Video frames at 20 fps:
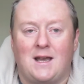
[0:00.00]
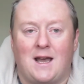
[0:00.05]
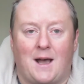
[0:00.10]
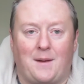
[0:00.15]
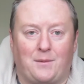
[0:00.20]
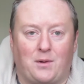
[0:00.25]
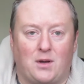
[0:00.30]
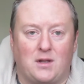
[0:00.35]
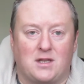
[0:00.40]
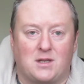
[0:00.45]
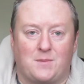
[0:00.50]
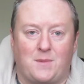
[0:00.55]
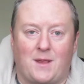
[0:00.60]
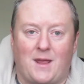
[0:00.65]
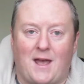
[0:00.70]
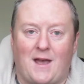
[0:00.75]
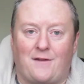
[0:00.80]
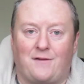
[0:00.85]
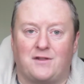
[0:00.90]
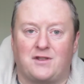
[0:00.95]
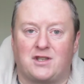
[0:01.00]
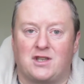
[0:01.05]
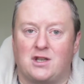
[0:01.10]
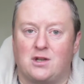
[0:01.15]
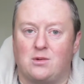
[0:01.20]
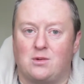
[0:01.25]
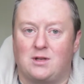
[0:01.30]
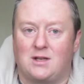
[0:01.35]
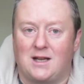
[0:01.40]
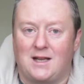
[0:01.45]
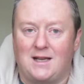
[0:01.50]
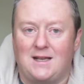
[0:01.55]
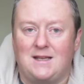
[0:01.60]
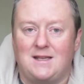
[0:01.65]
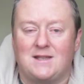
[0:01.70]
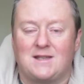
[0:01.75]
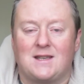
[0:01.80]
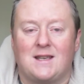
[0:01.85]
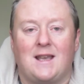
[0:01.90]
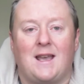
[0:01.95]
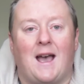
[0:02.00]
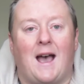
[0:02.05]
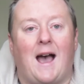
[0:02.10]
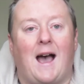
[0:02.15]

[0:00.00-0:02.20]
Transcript: I'm going to be there for 2 days,